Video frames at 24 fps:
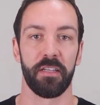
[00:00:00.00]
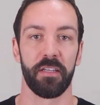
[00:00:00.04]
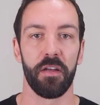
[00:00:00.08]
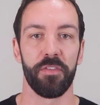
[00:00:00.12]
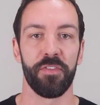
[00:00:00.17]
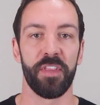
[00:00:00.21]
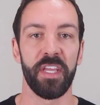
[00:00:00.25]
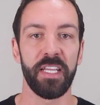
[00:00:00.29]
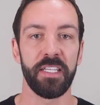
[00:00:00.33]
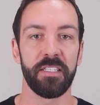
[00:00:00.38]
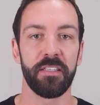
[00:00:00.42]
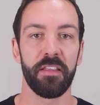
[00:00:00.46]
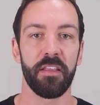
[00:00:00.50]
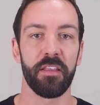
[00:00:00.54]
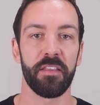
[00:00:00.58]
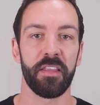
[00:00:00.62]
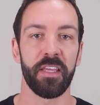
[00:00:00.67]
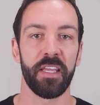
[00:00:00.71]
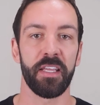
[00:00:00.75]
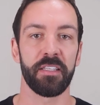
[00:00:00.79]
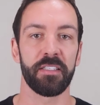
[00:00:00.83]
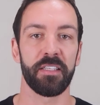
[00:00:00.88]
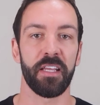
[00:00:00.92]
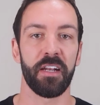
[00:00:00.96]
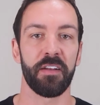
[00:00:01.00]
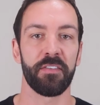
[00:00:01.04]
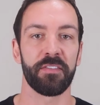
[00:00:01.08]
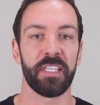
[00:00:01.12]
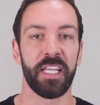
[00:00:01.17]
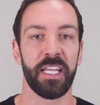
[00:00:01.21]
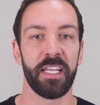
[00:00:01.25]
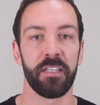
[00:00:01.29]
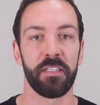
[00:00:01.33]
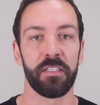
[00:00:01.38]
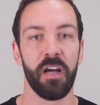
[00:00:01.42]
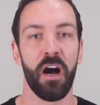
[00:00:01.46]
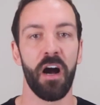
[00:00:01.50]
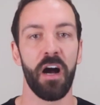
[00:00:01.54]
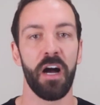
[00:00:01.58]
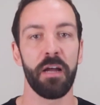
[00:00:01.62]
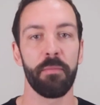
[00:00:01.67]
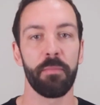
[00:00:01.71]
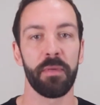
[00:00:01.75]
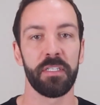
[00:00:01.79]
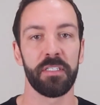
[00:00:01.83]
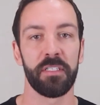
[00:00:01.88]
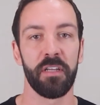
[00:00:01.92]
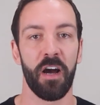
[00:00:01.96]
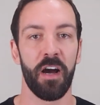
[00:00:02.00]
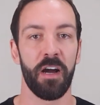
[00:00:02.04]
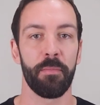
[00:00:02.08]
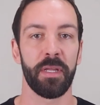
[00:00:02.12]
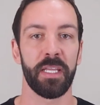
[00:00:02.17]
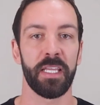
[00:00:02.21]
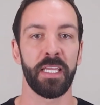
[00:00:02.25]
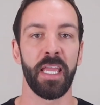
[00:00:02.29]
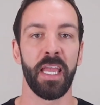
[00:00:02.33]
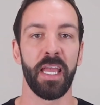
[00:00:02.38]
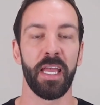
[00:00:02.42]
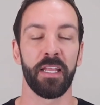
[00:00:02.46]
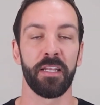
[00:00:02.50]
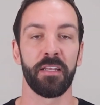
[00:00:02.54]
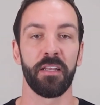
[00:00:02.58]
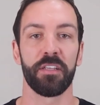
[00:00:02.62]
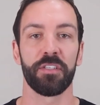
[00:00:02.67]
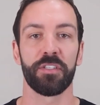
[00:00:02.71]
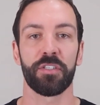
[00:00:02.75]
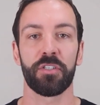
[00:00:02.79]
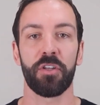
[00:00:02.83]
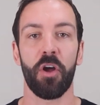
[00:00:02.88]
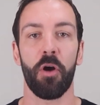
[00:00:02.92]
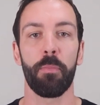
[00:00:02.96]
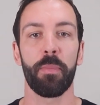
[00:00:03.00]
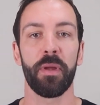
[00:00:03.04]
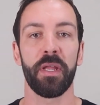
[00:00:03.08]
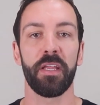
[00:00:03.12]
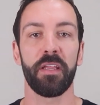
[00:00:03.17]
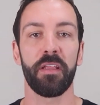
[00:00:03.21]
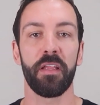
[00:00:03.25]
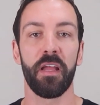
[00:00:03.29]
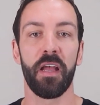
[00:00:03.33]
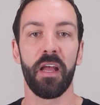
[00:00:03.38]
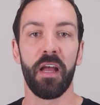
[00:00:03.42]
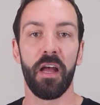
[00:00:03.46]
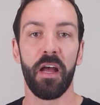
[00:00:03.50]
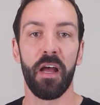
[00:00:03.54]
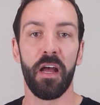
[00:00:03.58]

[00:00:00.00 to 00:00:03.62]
These are the things that I've seen time and time again stopping